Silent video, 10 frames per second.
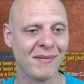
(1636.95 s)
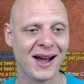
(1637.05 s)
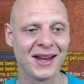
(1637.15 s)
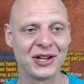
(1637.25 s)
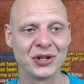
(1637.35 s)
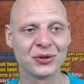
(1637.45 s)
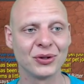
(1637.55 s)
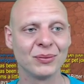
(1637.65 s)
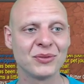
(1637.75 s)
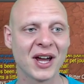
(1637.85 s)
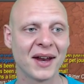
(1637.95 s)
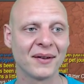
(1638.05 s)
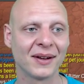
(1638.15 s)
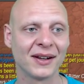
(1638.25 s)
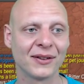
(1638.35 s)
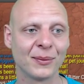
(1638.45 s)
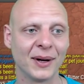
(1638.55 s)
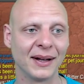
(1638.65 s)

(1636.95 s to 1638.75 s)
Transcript: my YouTube channel as